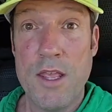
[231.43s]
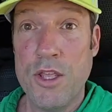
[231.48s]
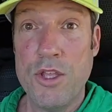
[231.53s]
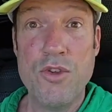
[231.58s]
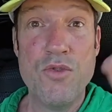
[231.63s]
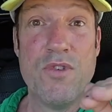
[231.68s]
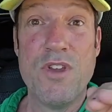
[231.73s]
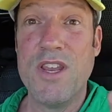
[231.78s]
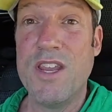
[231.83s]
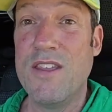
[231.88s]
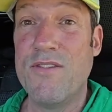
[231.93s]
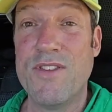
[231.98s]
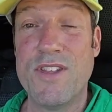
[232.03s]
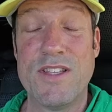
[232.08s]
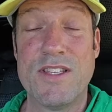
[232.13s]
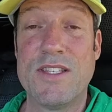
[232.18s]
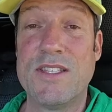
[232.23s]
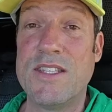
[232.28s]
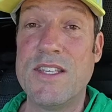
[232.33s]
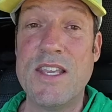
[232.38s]
you could
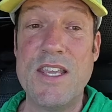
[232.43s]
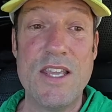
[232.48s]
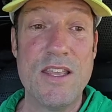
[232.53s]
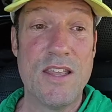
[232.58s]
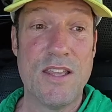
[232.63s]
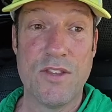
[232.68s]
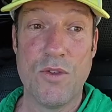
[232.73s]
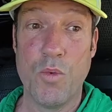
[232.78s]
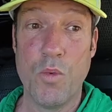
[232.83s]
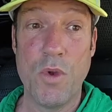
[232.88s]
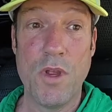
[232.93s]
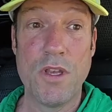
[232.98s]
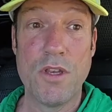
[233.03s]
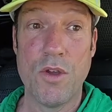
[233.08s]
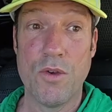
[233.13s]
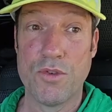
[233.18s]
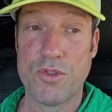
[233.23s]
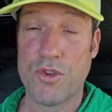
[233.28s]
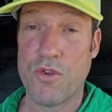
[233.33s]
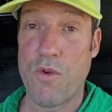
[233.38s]
even see that the
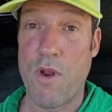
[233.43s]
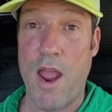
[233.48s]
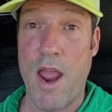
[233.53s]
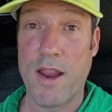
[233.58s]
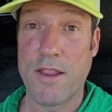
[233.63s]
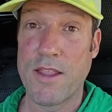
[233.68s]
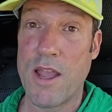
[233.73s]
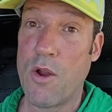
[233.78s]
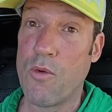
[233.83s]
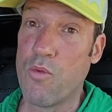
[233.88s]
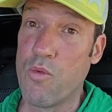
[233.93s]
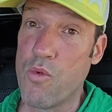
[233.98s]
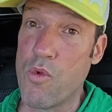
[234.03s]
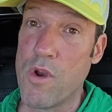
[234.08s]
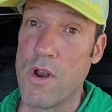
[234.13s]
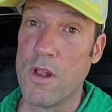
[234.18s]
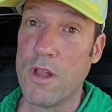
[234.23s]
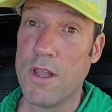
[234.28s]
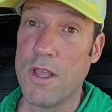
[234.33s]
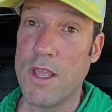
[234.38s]
window's cracked. I
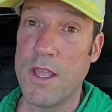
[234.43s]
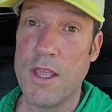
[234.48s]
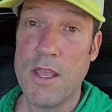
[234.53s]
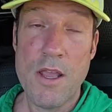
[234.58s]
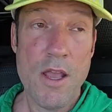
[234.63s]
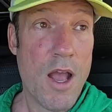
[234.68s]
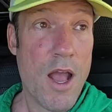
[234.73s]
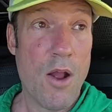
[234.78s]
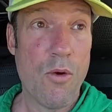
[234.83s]
really